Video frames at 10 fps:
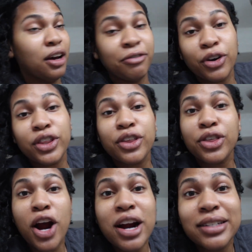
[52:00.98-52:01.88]
for the
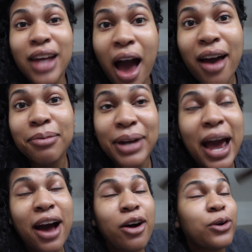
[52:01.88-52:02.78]
third time
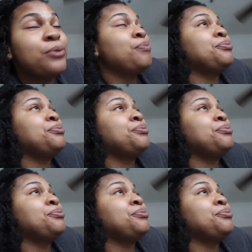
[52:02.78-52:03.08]
now,